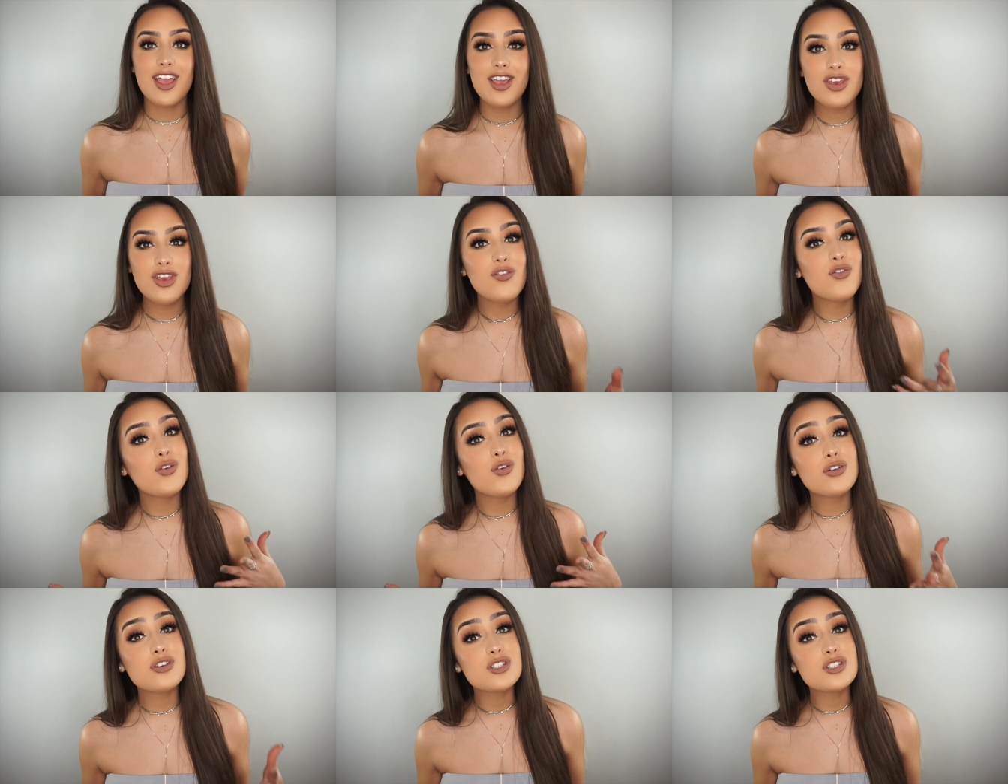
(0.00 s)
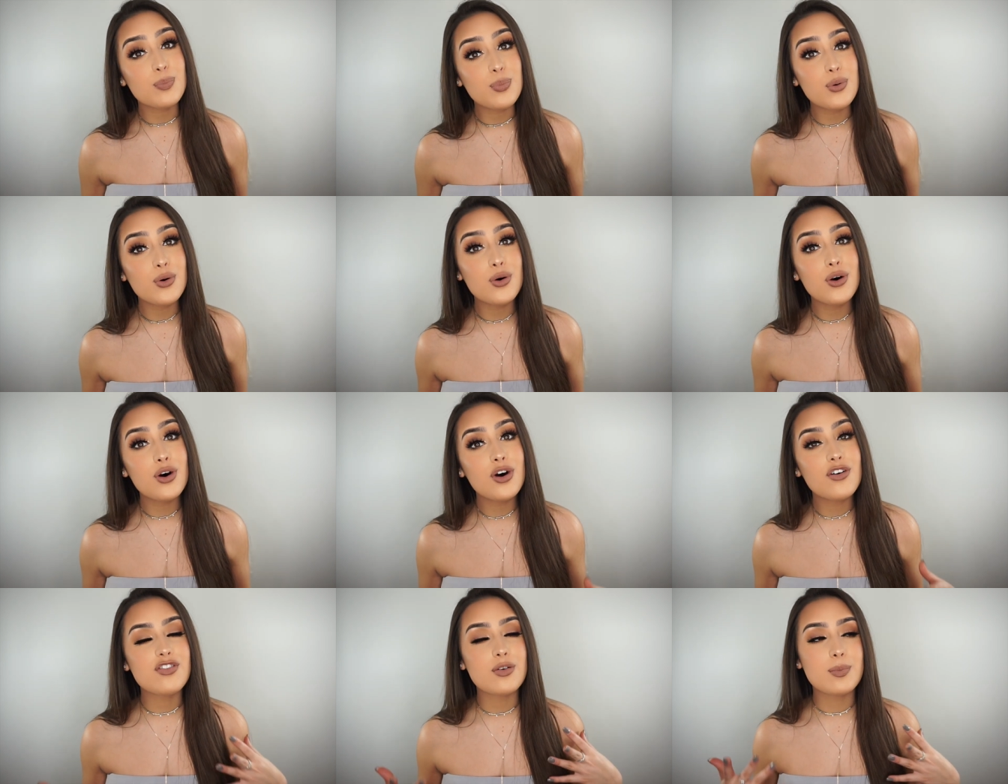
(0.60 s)
thank you for all your
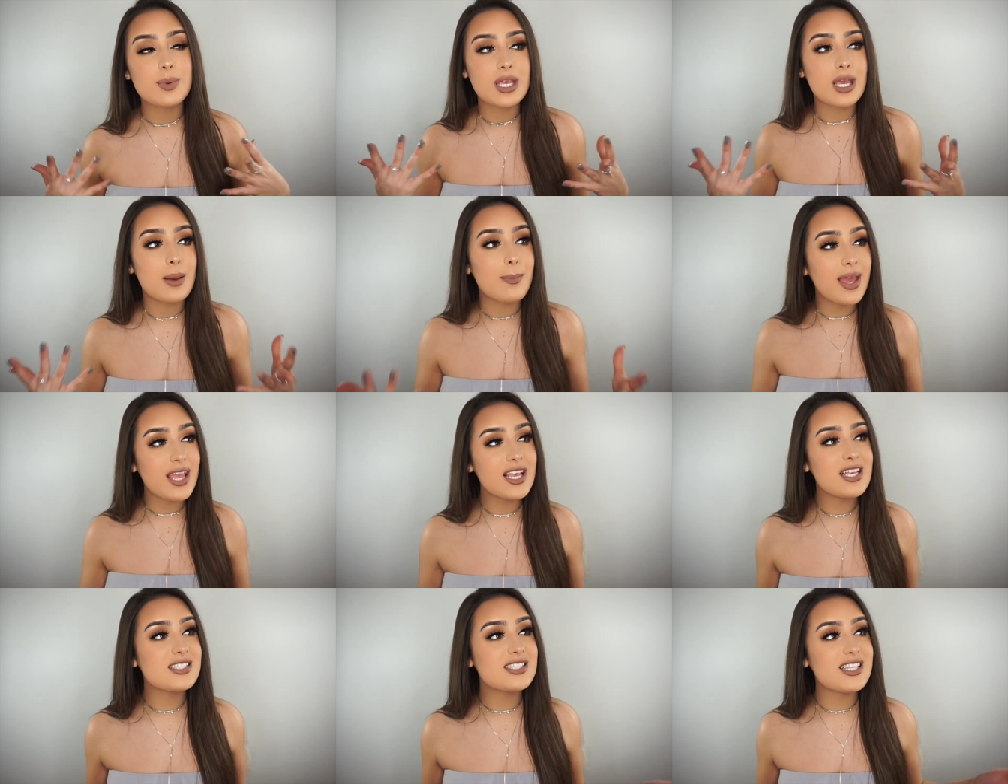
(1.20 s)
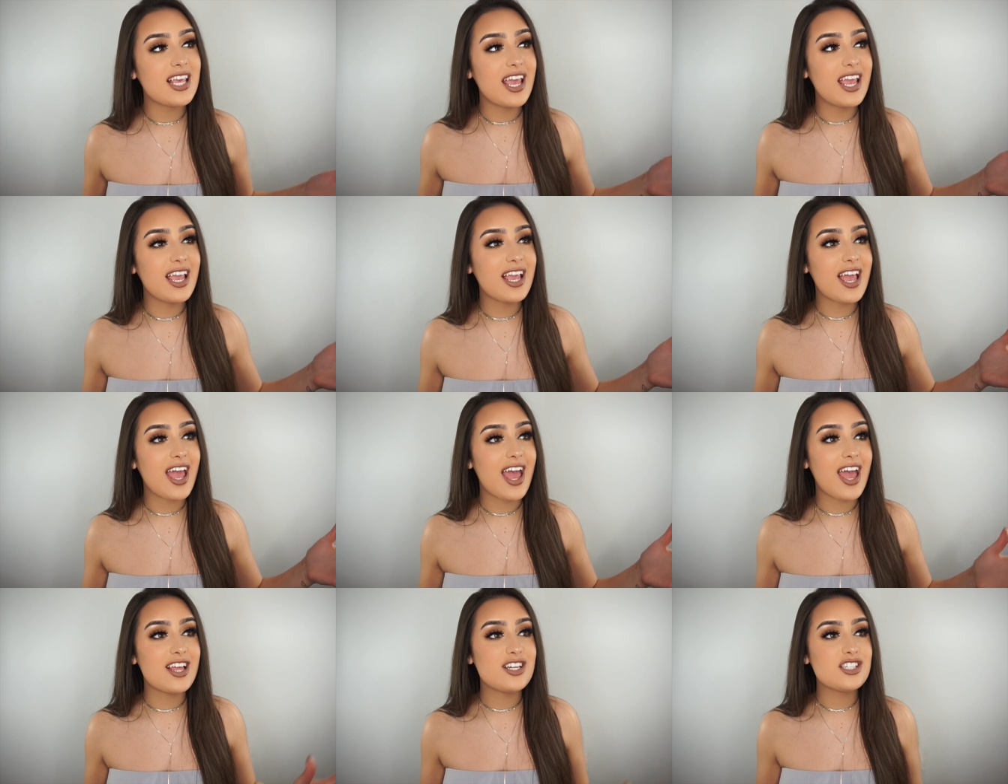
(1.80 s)
support for being
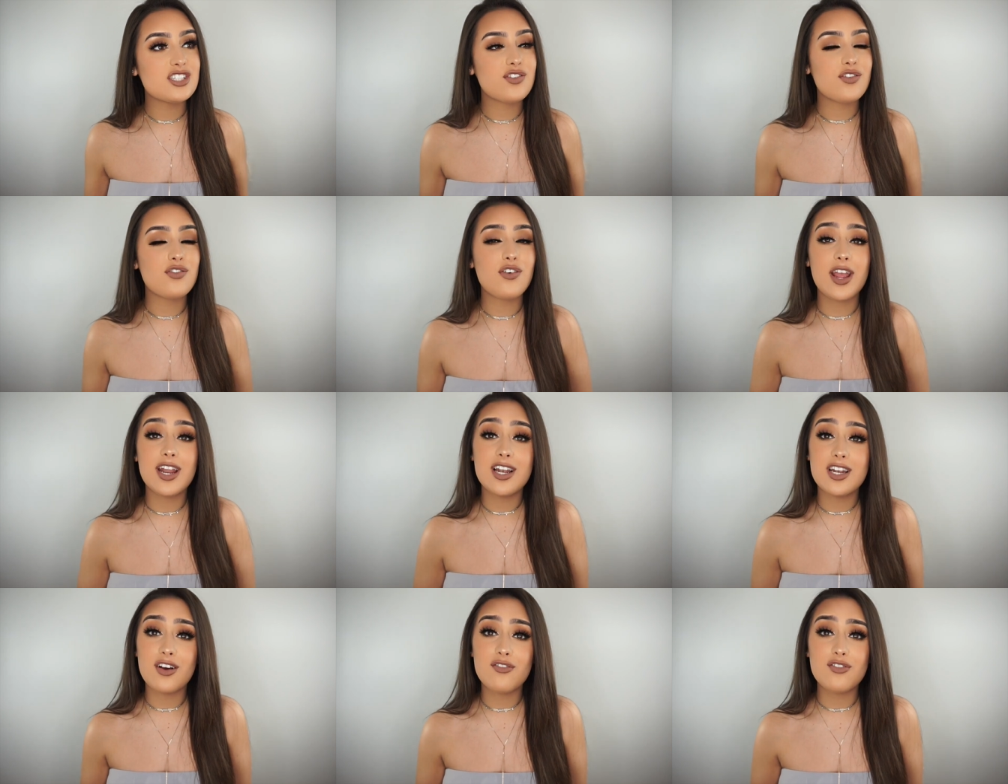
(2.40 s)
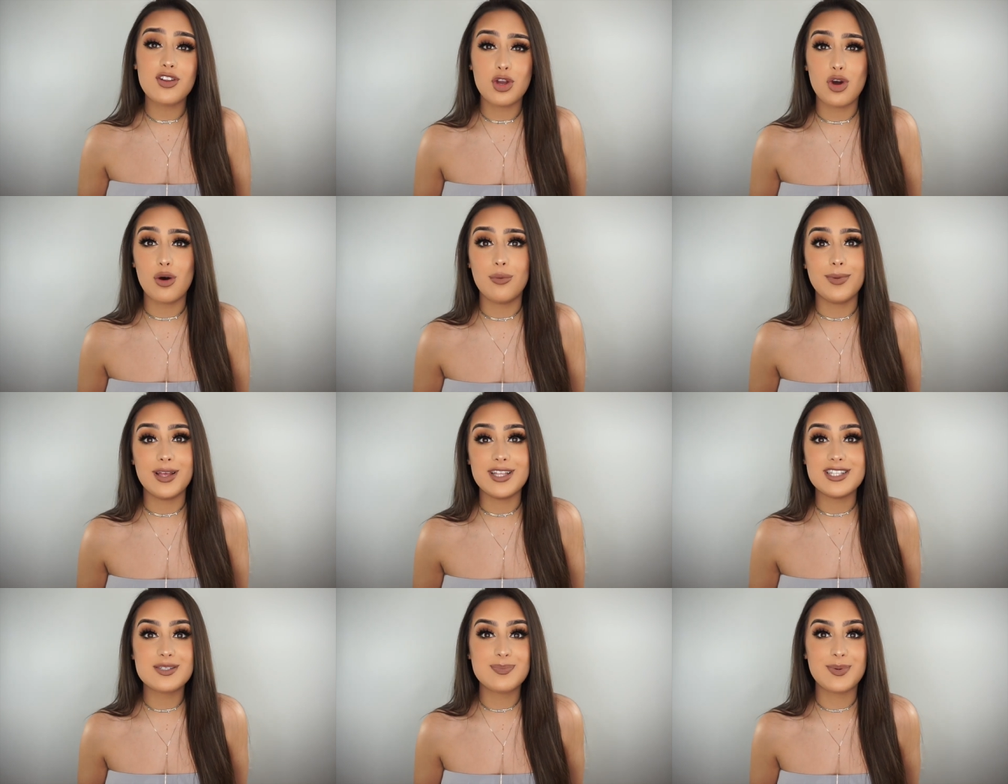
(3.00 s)
amazing and for writing lovely
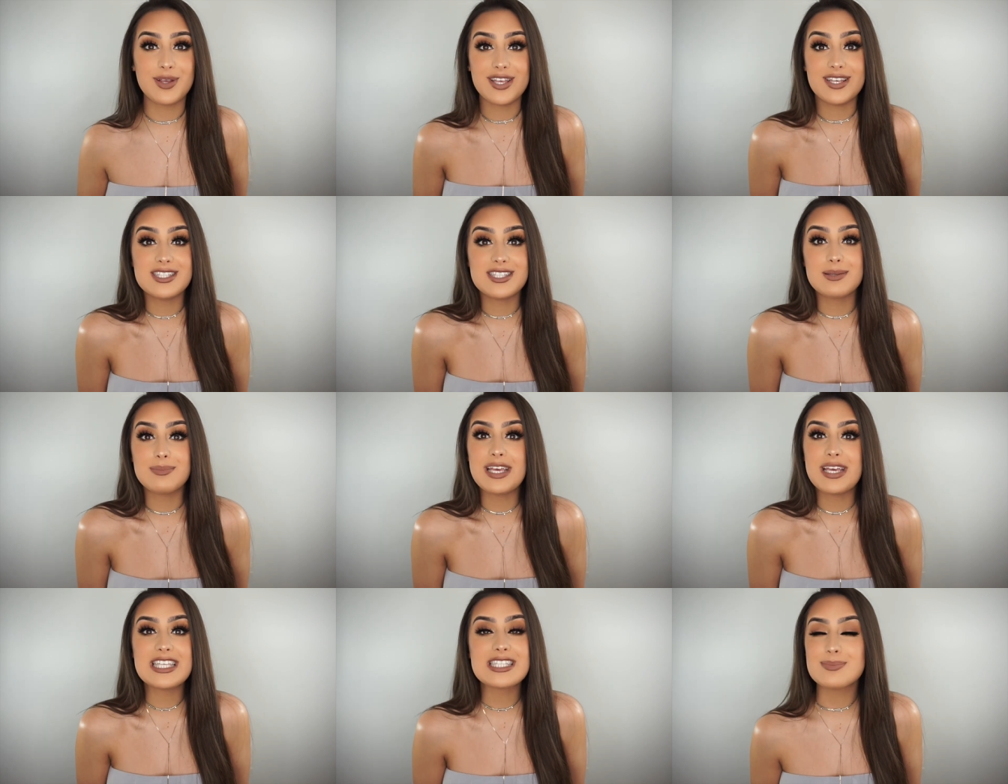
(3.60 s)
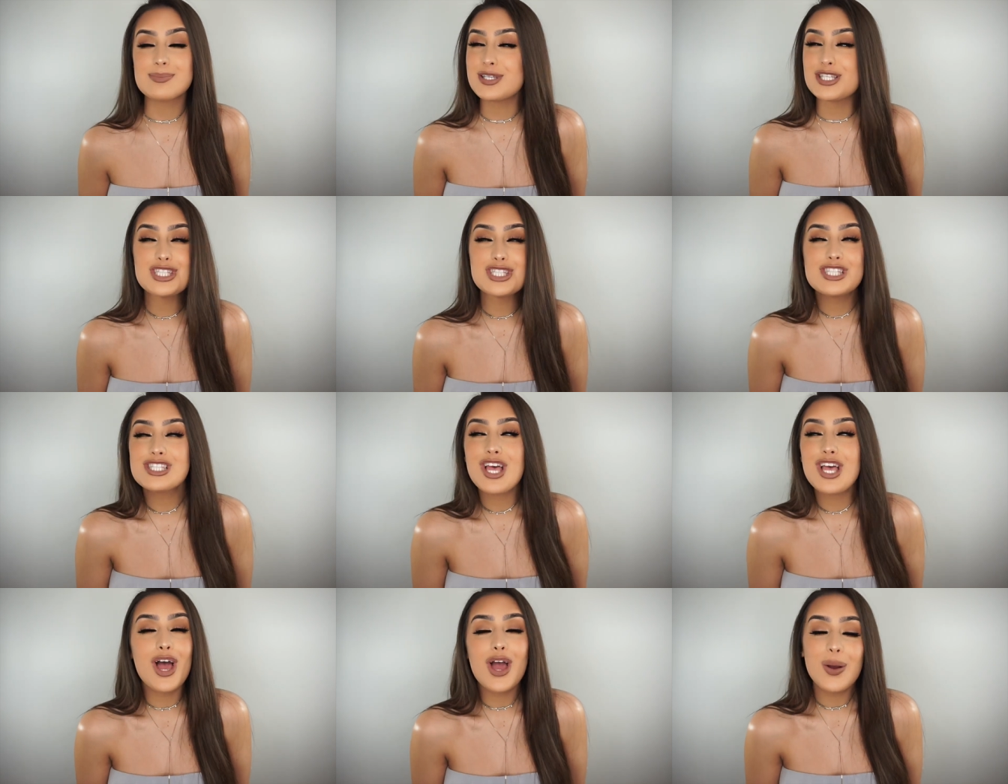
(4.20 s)
comments because it makes me
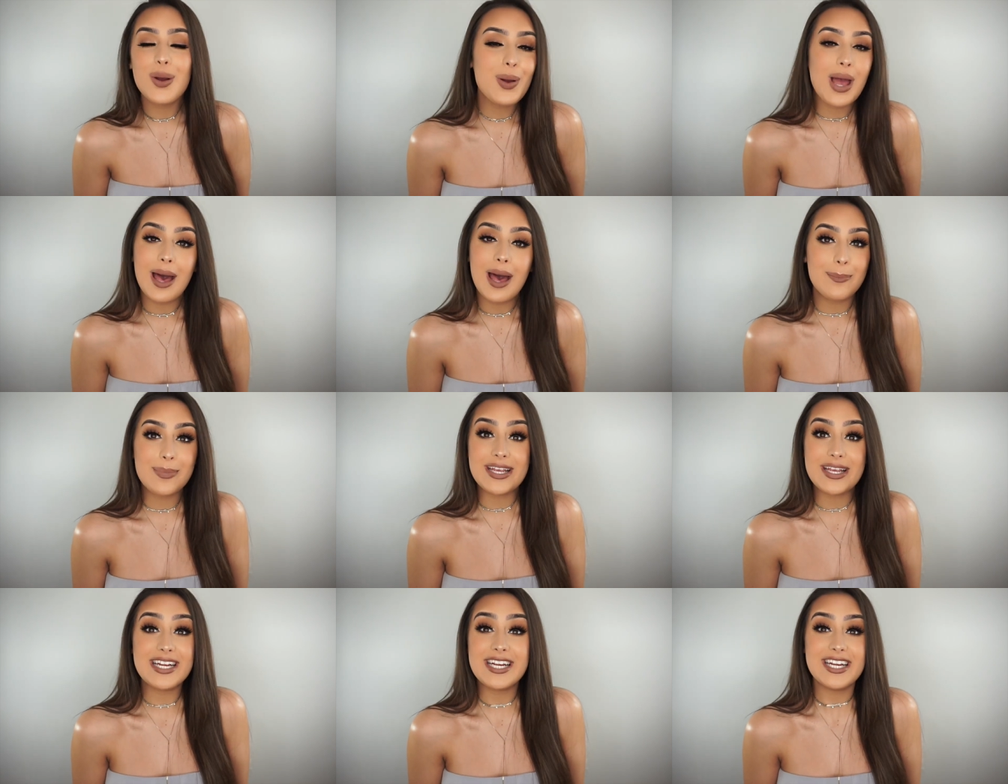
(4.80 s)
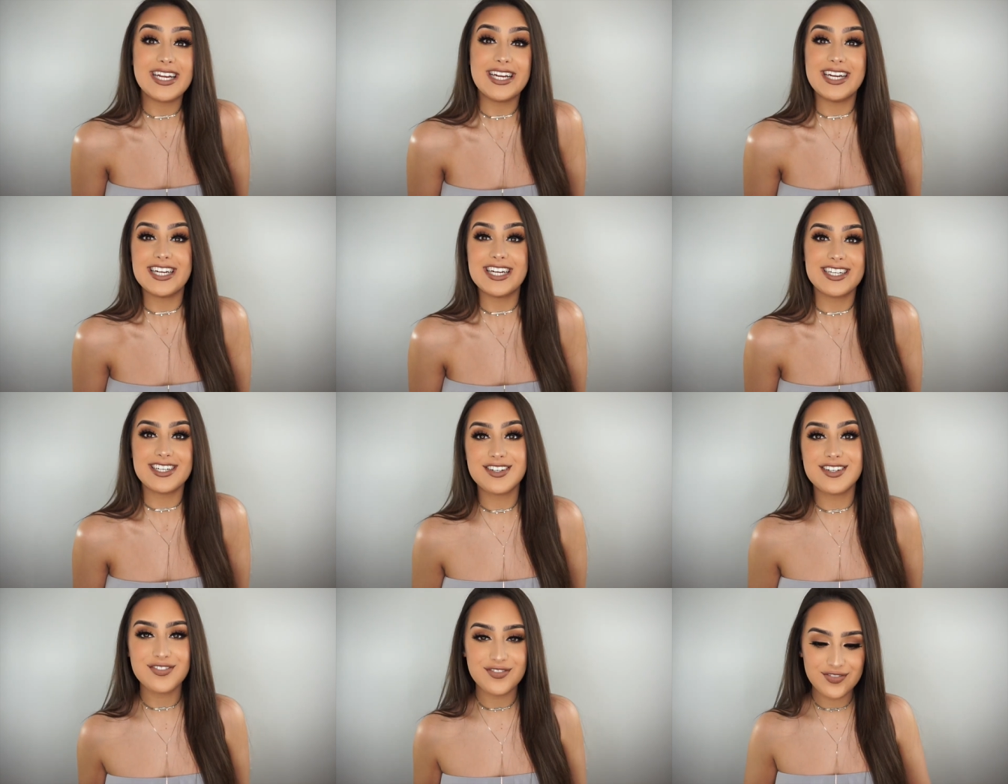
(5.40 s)
so
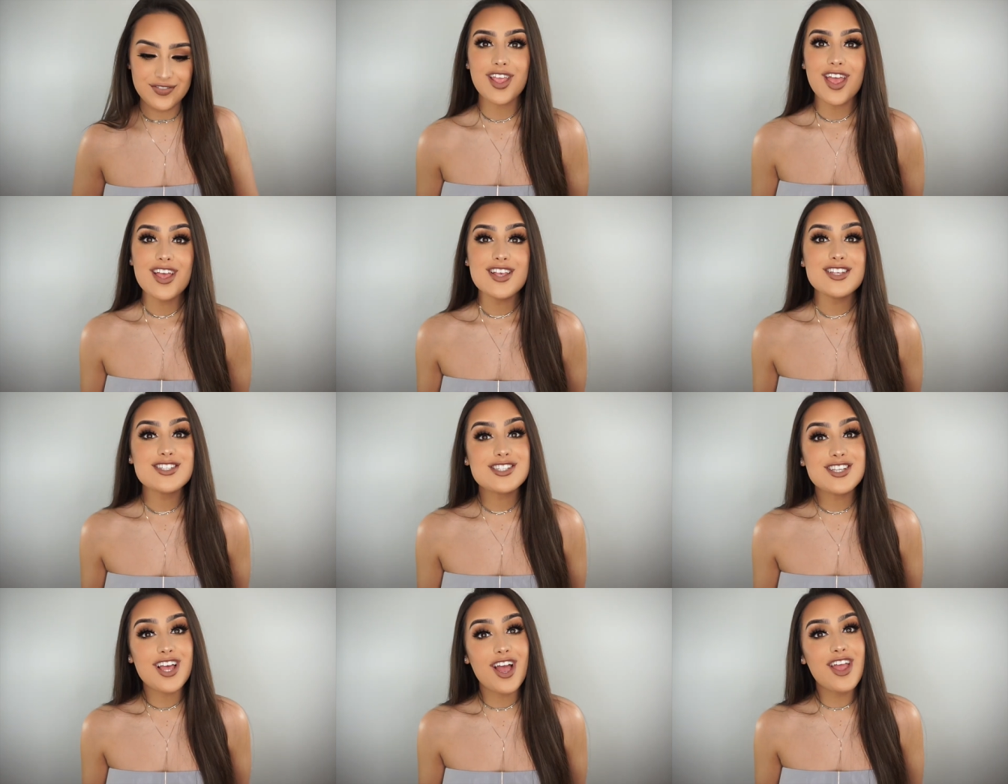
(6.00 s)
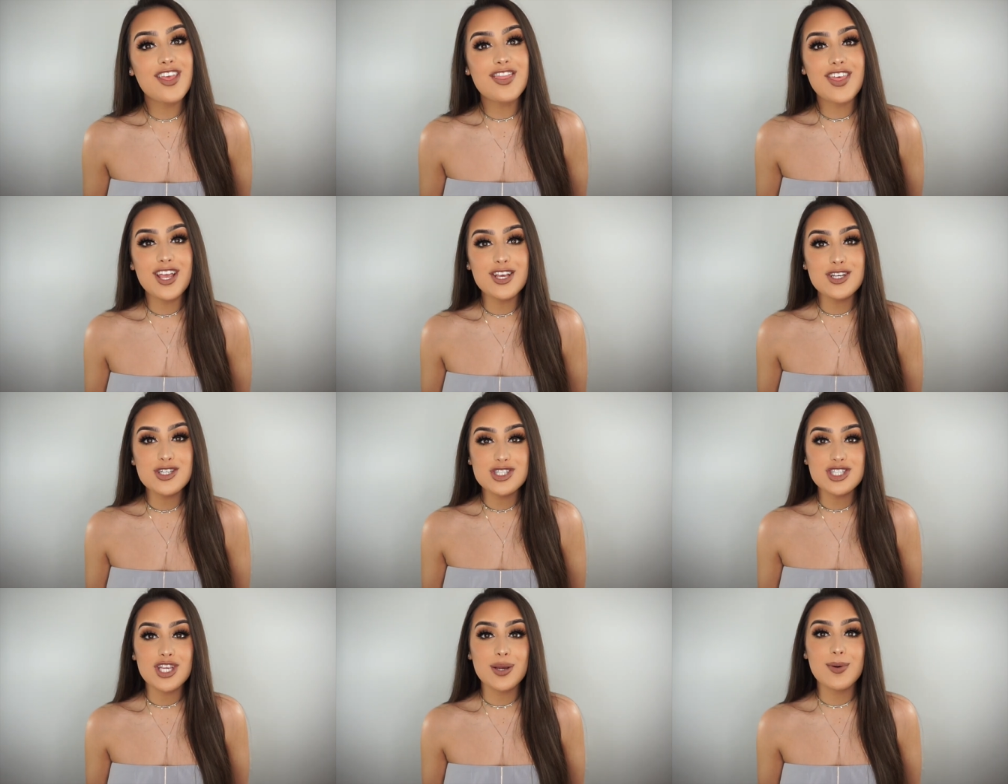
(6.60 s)
happy so
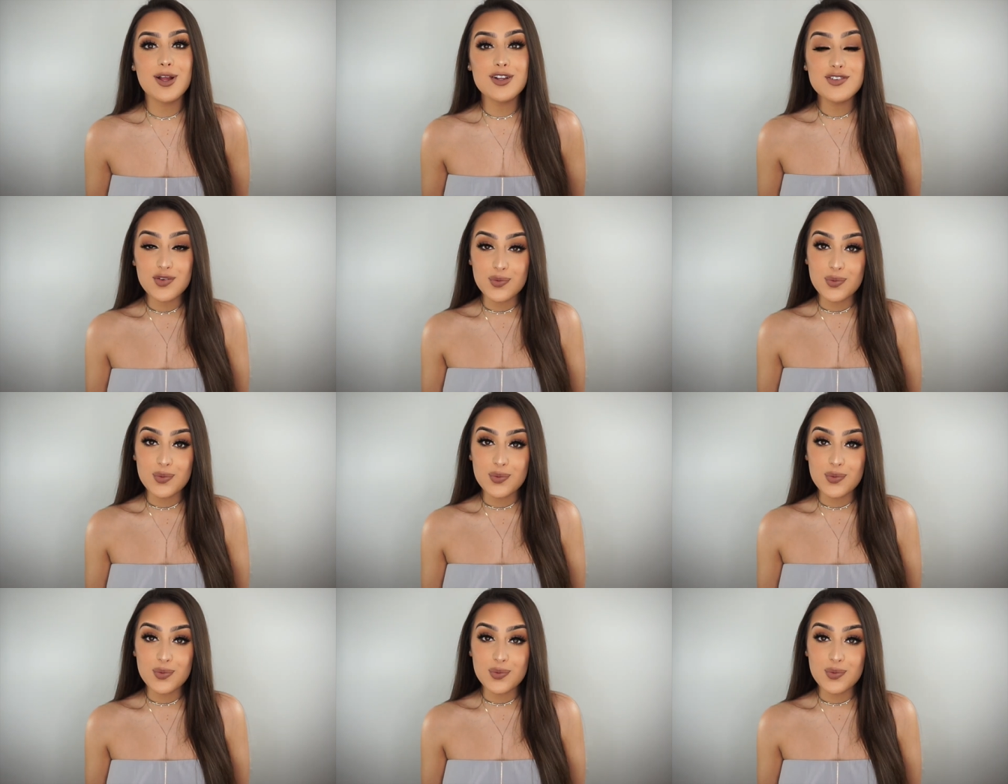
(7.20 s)
thank you so much